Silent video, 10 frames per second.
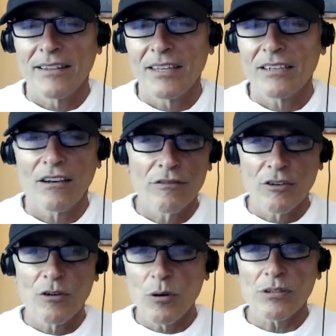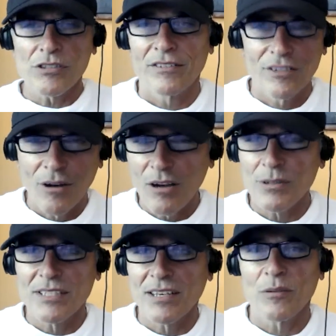that of course you
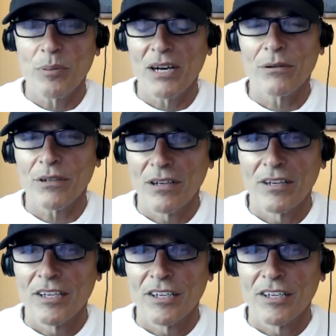always had the power